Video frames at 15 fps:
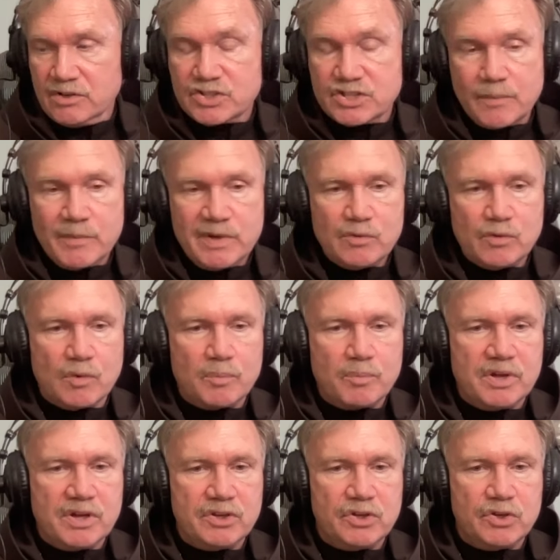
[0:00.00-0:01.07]
know, somebody will
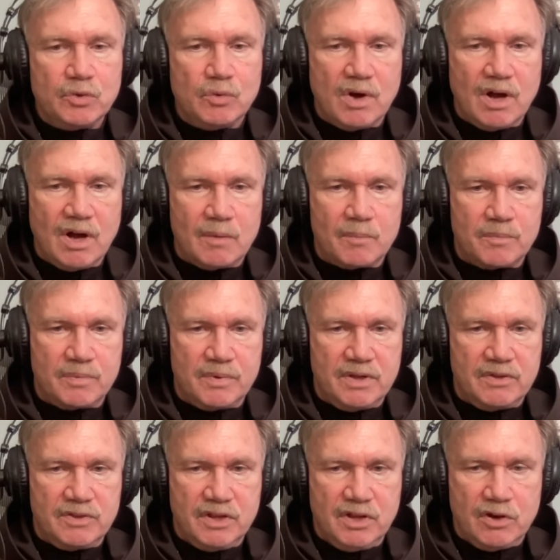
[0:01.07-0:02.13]
pick you up
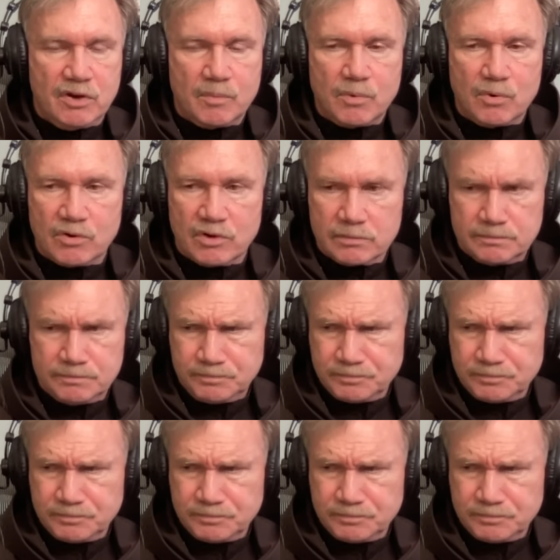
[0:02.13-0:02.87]
at the airport.